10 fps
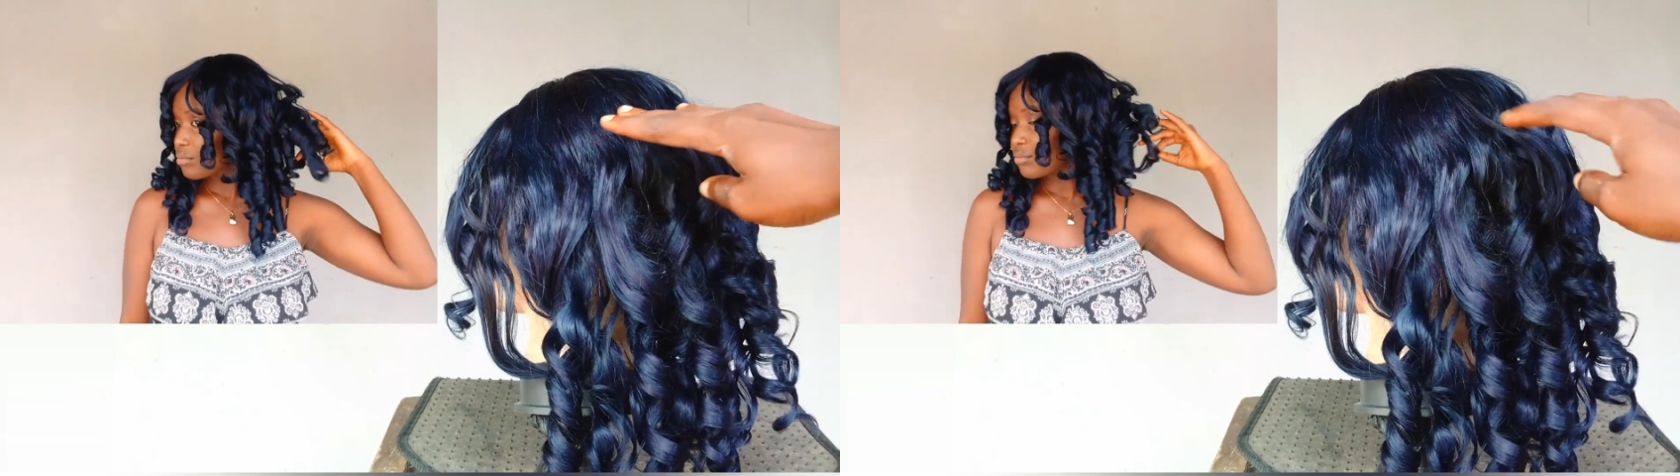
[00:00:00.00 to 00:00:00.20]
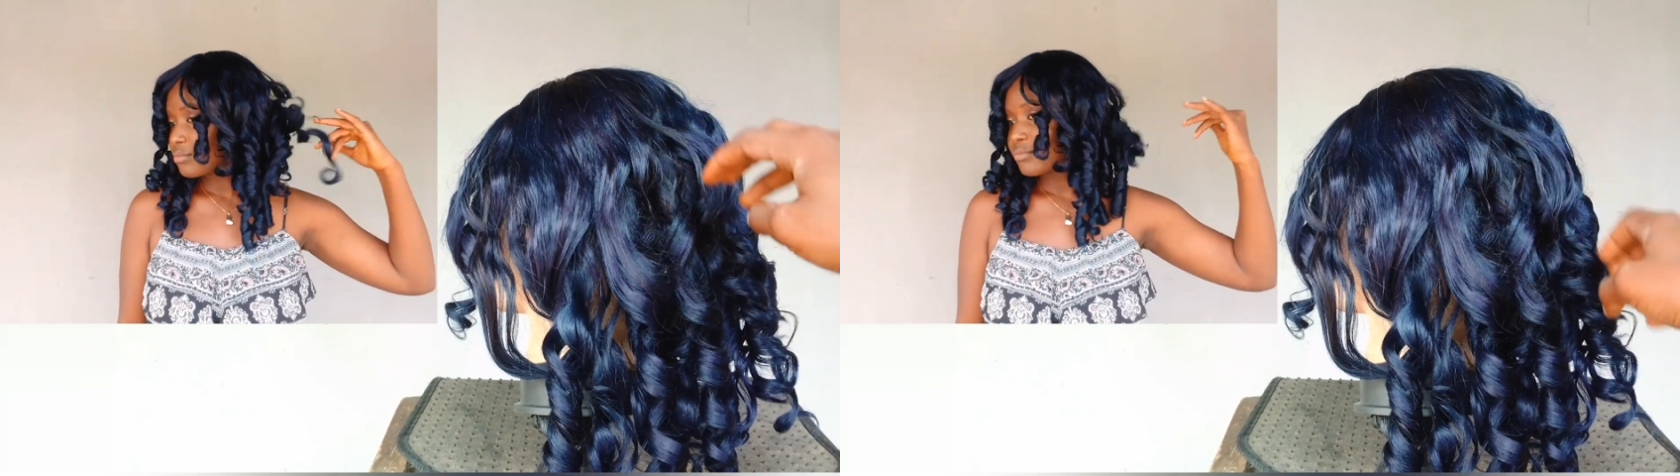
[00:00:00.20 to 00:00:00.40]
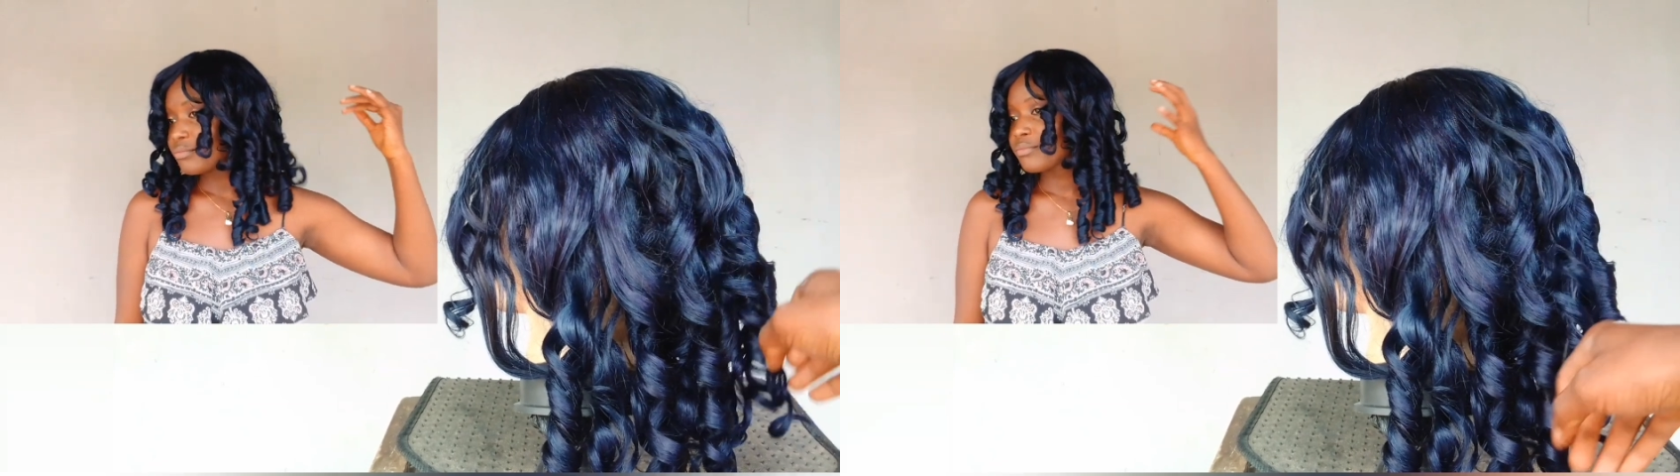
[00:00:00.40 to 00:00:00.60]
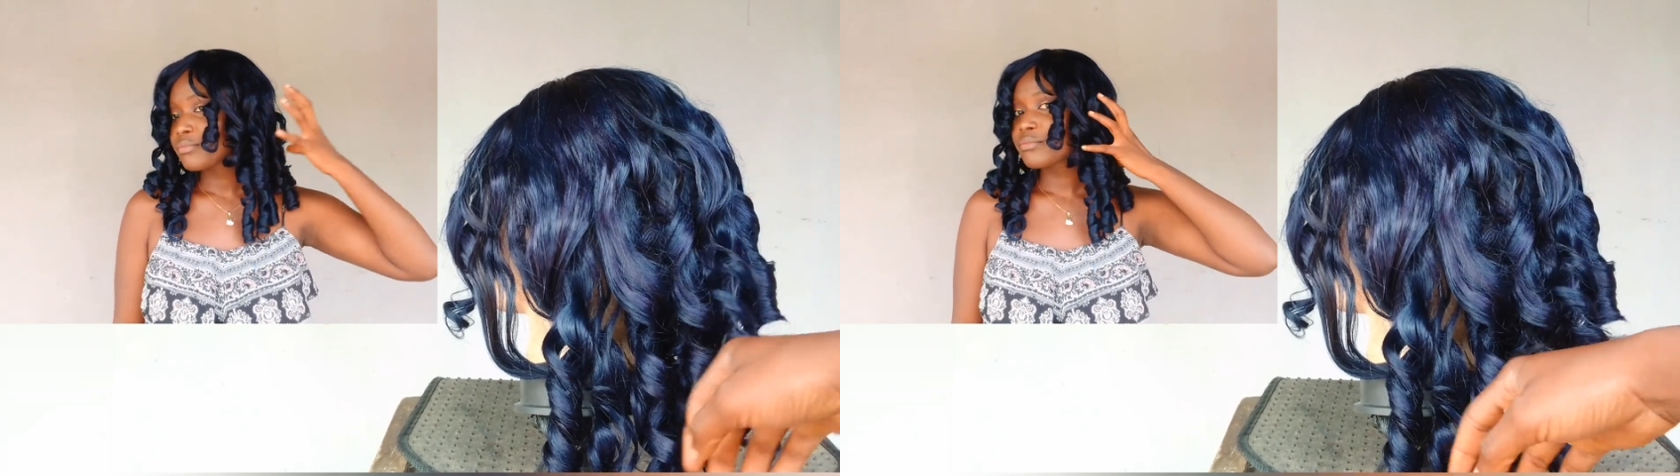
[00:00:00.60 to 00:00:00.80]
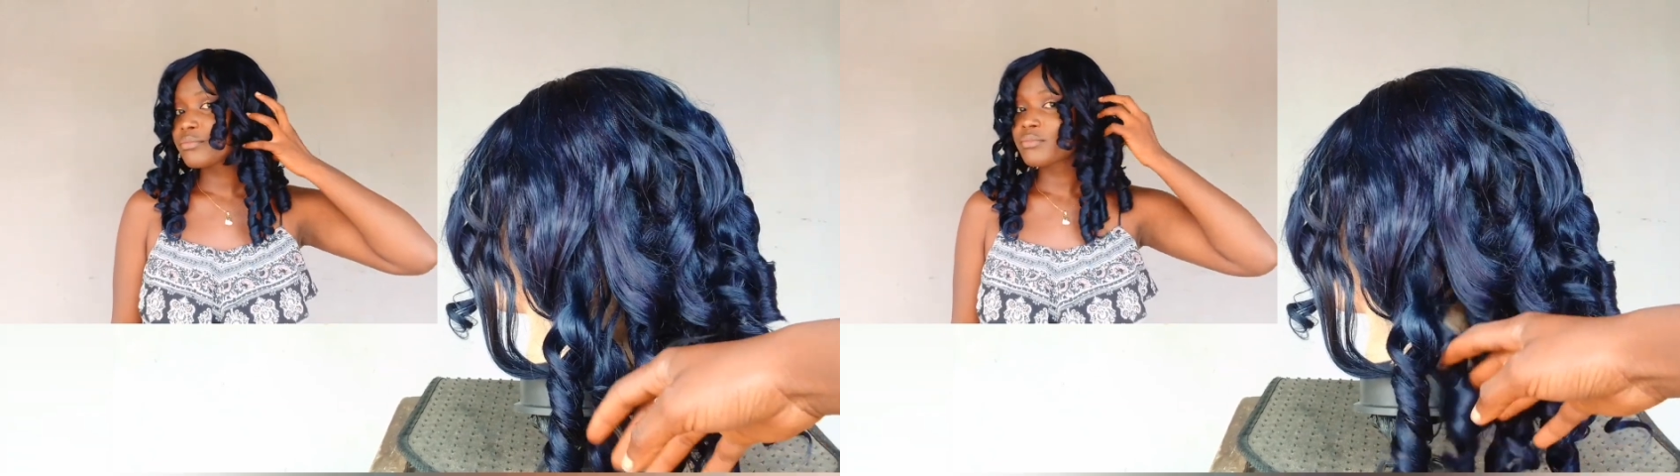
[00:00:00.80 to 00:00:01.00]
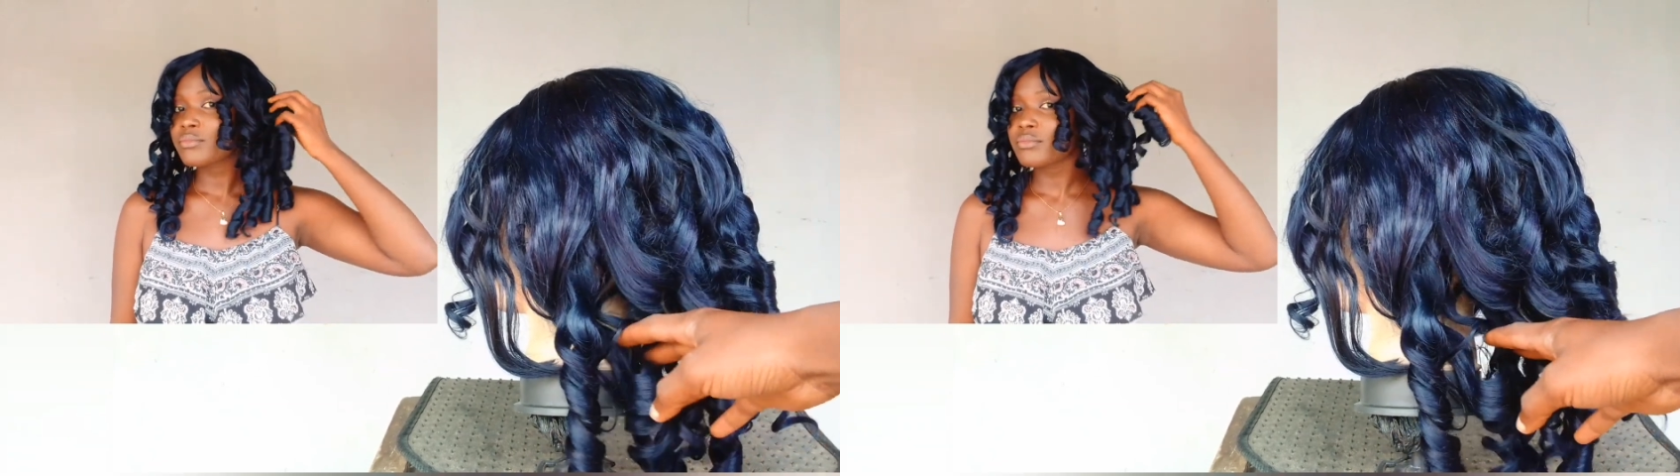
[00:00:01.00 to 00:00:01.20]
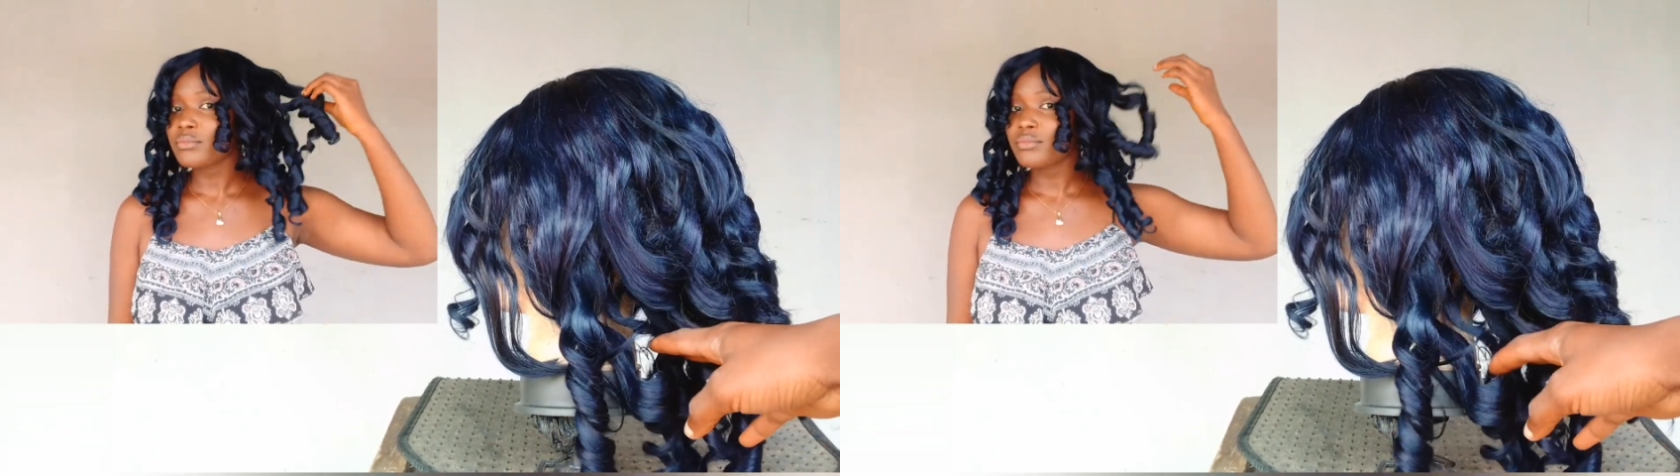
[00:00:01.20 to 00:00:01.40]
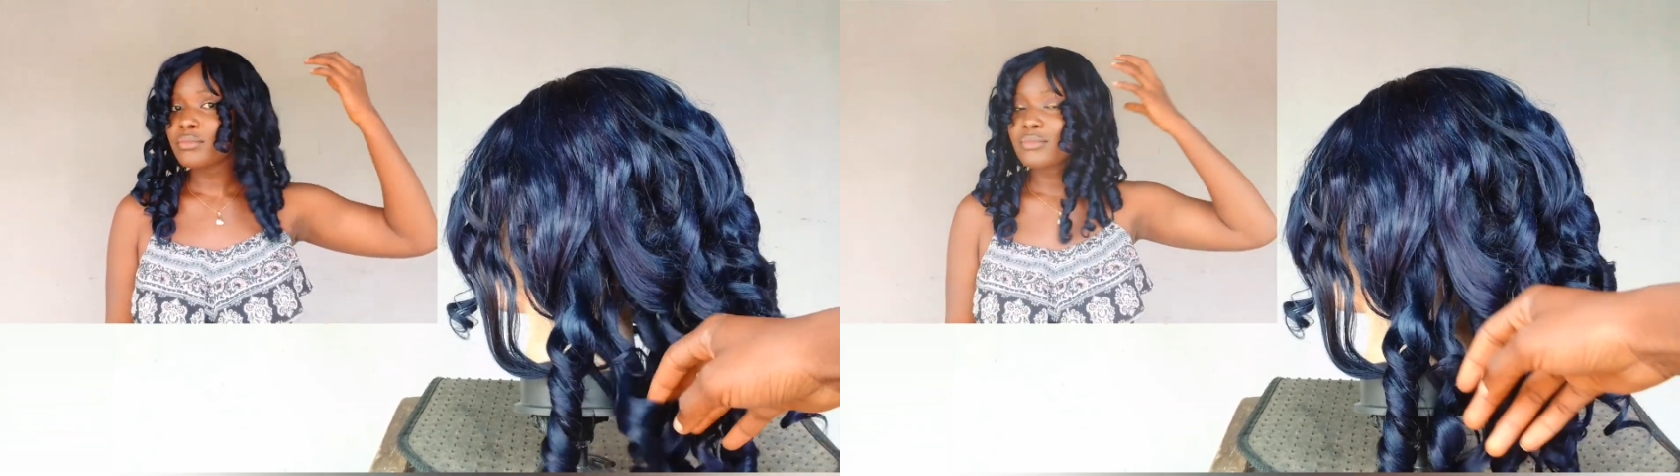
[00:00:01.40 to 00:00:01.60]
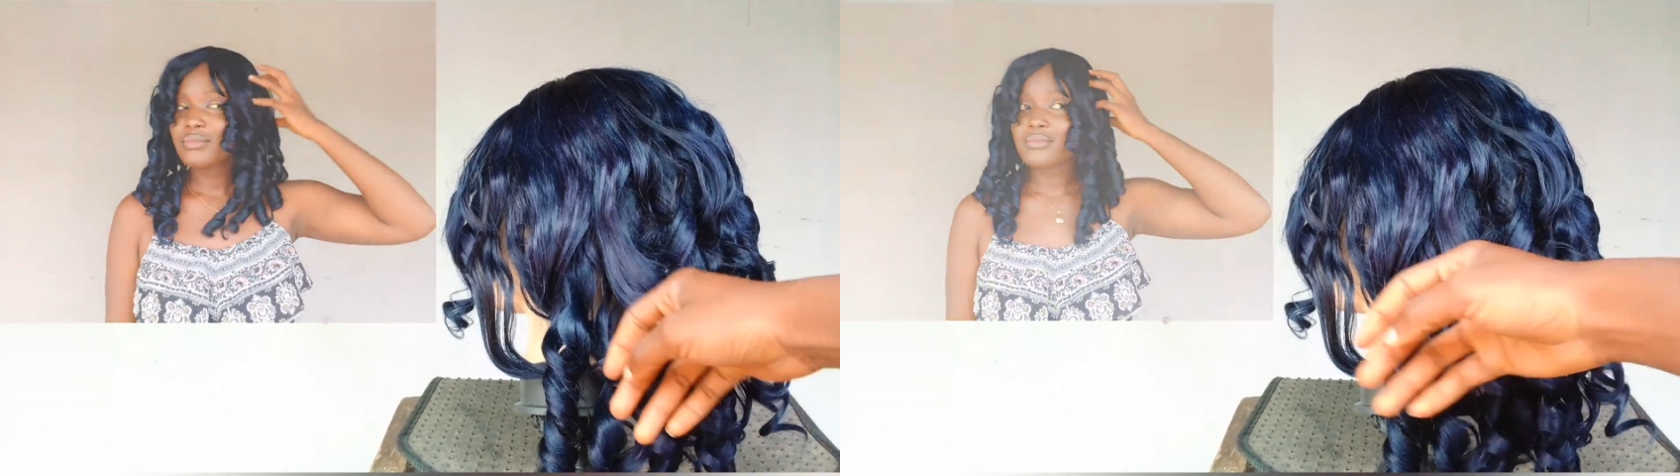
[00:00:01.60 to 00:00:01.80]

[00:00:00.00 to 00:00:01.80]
entirely. So I'm